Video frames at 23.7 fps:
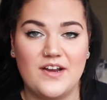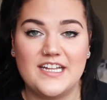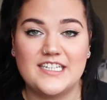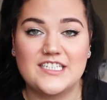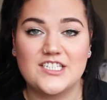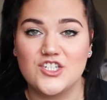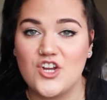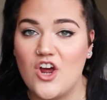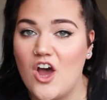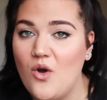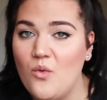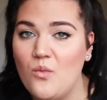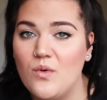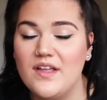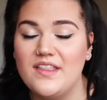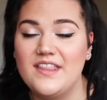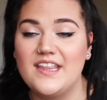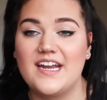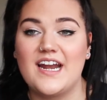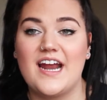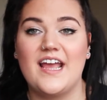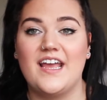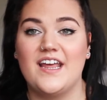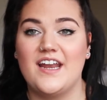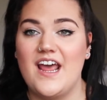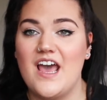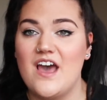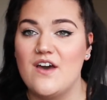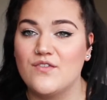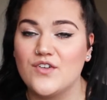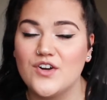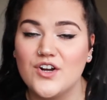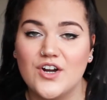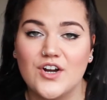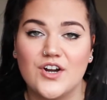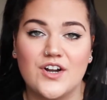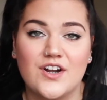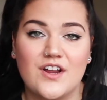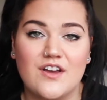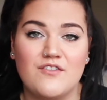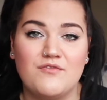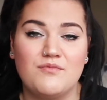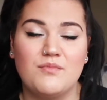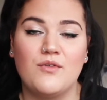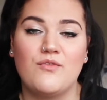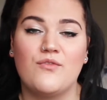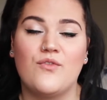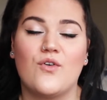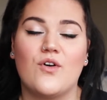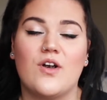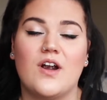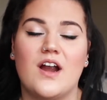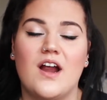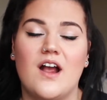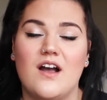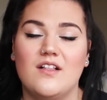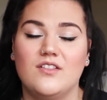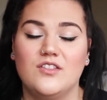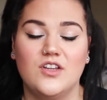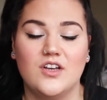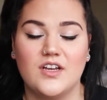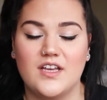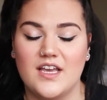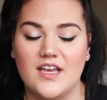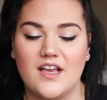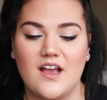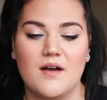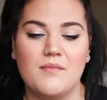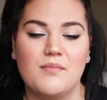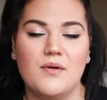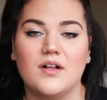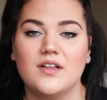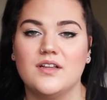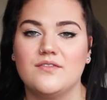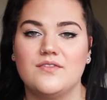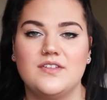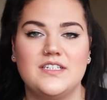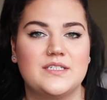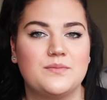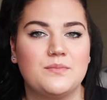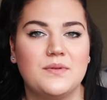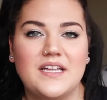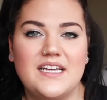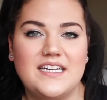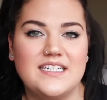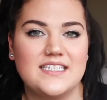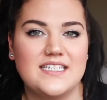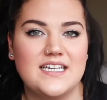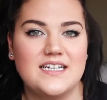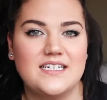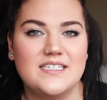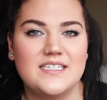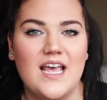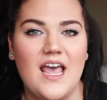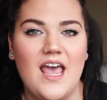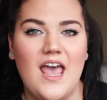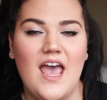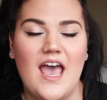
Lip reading: It's not one that I had ever heard of before looking up all of these places,